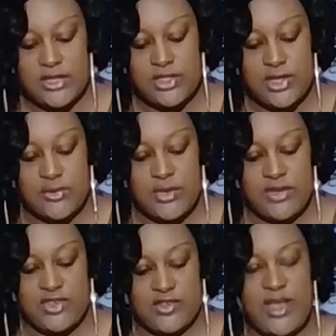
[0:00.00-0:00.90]
So we
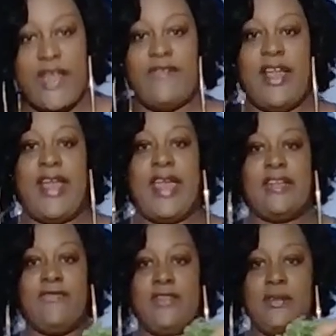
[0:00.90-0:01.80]
just have a
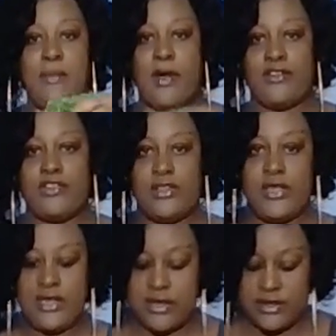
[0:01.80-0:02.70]
handful of parsley
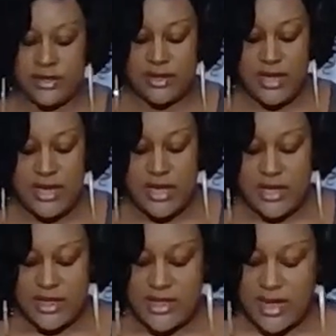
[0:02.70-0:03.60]
here
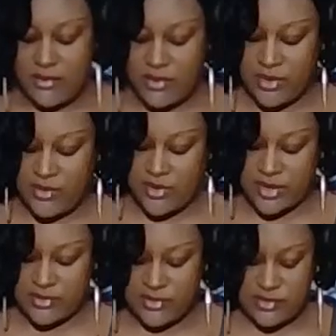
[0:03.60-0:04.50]
that we're
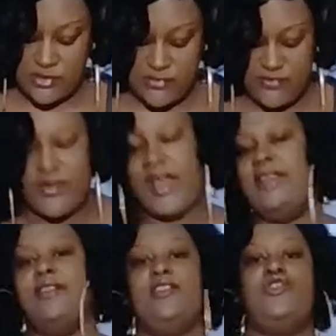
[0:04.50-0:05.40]
going to
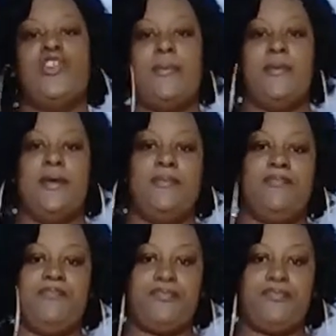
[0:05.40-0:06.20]
finely chop up.